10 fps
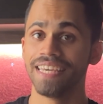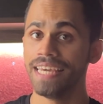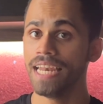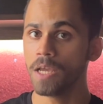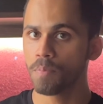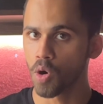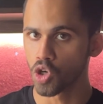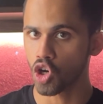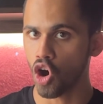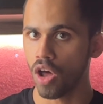healing
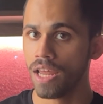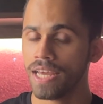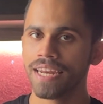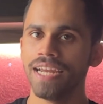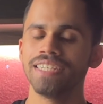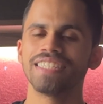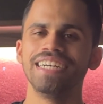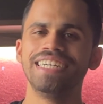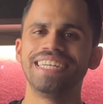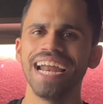protocol creates a
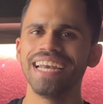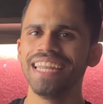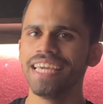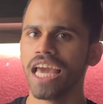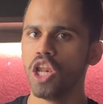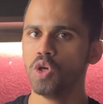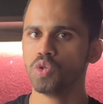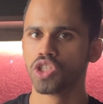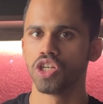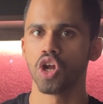deadly
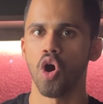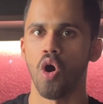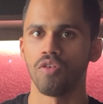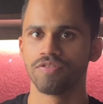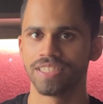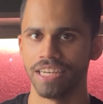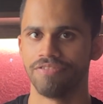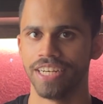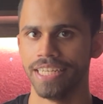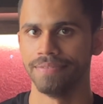illusion of
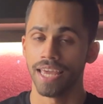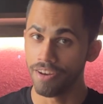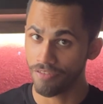safety. In